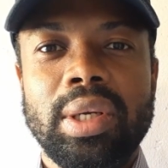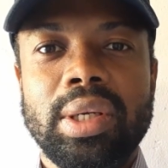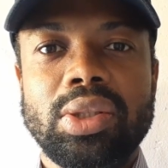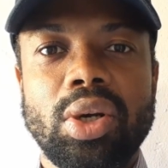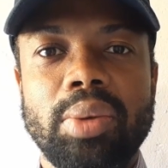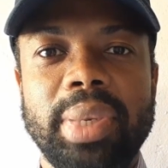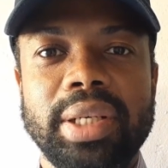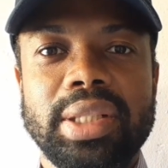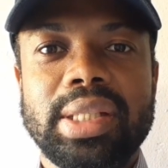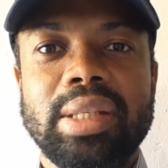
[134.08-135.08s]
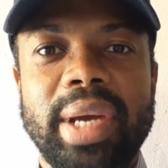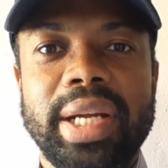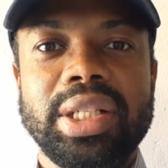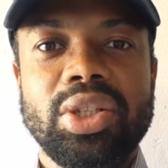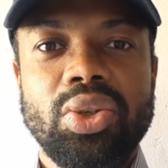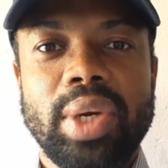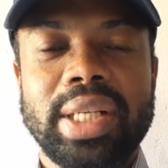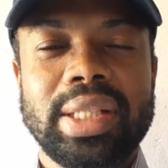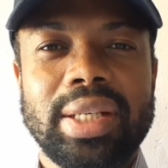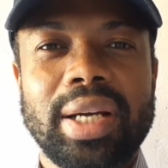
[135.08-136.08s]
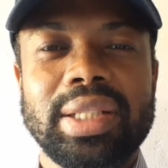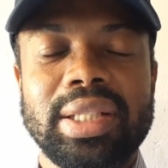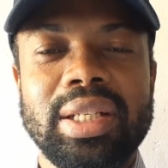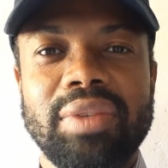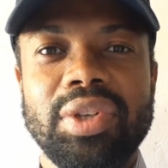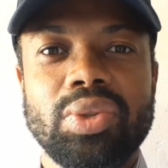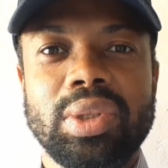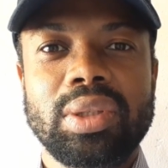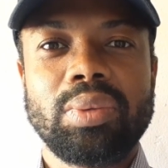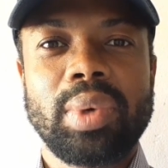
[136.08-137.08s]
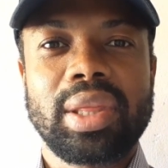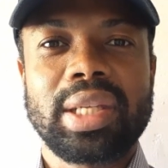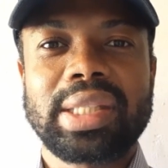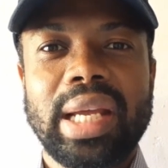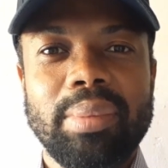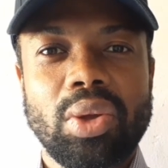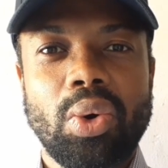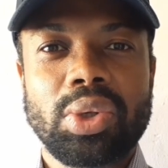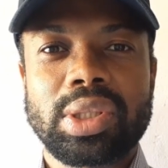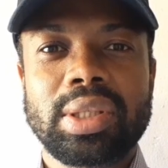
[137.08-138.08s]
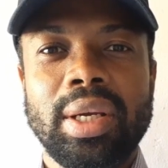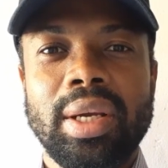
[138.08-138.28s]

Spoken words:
So, but just imagine you as a targeted individual with the same thoughts,